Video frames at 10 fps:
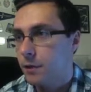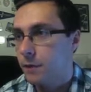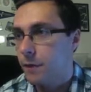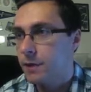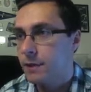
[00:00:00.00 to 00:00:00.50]
The
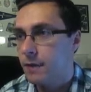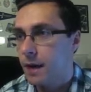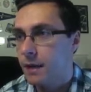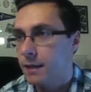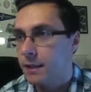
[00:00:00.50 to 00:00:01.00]
farthest I've
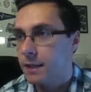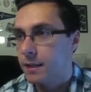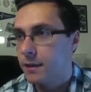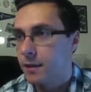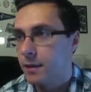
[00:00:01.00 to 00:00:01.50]
gotten is
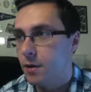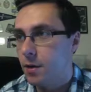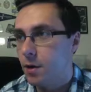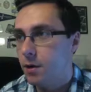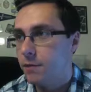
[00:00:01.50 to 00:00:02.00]
here, and
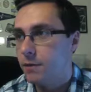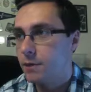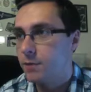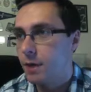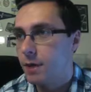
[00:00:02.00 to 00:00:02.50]
all of
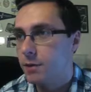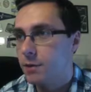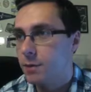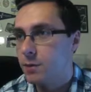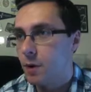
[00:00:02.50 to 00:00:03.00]
this right here used
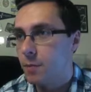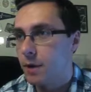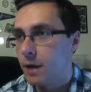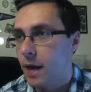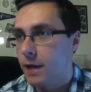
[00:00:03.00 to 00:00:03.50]
to be
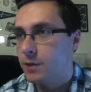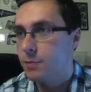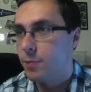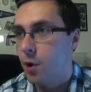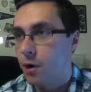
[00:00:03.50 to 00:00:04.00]
swampland.
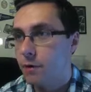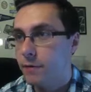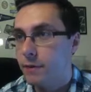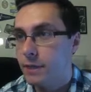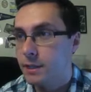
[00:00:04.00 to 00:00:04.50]
Actually, part
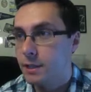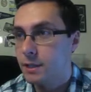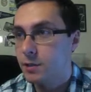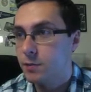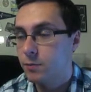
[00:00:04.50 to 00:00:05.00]
of this
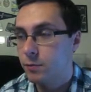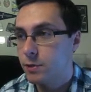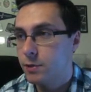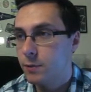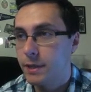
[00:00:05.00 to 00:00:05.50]
is the
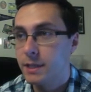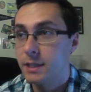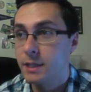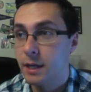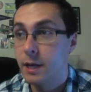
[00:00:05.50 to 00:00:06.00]
reason why this is
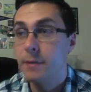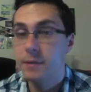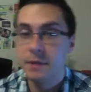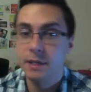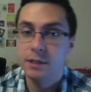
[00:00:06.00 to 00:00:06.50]
dug up is
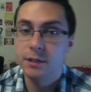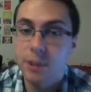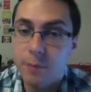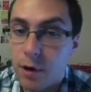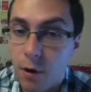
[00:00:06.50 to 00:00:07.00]
because it used to
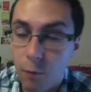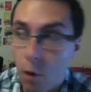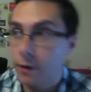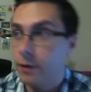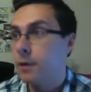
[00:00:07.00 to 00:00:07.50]
be all water.